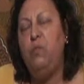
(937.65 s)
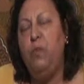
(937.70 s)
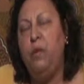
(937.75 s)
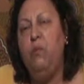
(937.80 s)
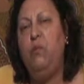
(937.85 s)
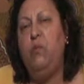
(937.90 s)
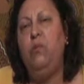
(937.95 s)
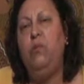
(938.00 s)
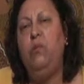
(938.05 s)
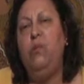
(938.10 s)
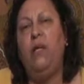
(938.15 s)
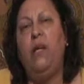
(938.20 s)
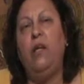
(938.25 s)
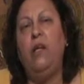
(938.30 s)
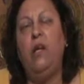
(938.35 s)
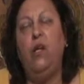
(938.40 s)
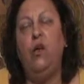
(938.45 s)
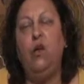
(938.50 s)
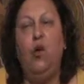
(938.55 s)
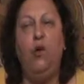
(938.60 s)
people
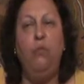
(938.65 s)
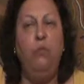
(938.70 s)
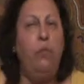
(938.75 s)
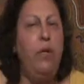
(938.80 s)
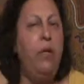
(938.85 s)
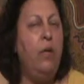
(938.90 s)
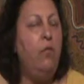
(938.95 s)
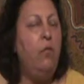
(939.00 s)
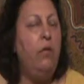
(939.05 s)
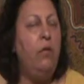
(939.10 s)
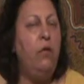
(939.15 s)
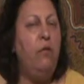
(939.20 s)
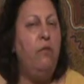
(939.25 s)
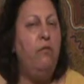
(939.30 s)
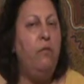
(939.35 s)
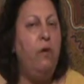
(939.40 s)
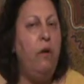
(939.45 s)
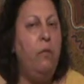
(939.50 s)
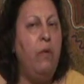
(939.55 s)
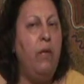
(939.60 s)
that cannot be with their
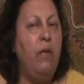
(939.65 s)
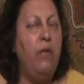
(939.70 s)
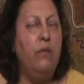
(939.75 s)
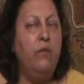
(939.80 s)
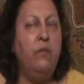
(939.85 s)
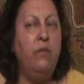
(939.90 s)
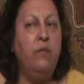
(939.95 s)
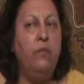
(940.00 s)
families.